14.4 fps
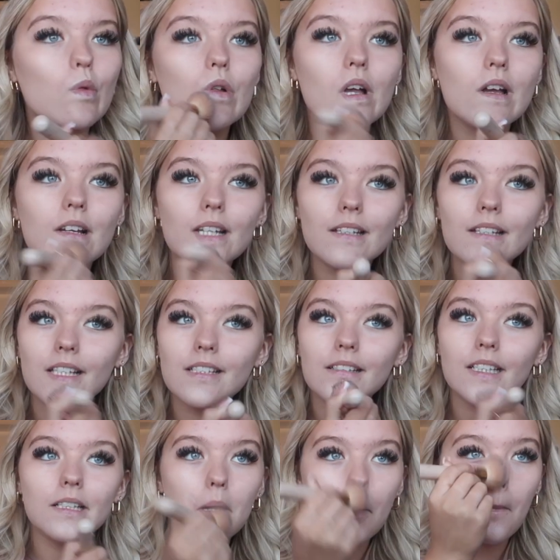And
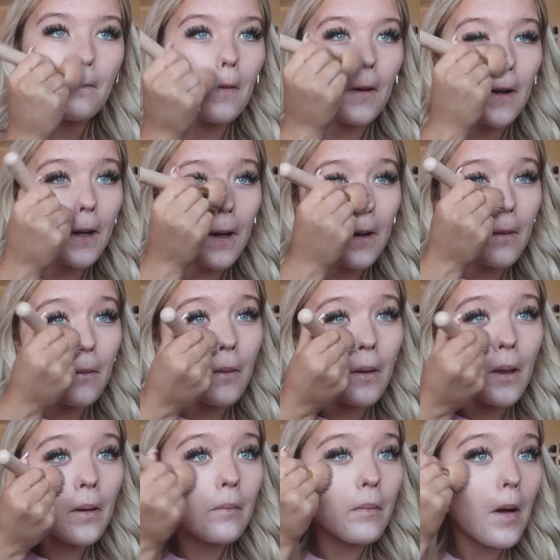just put it all
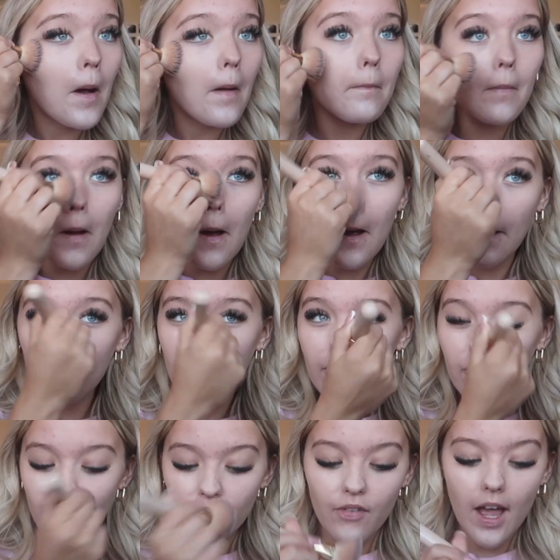over my
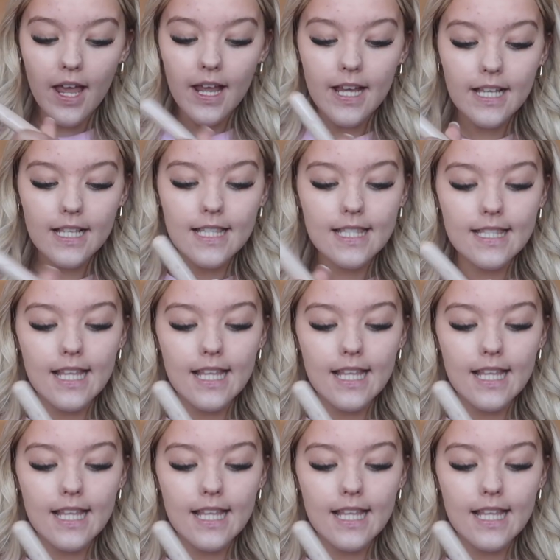face.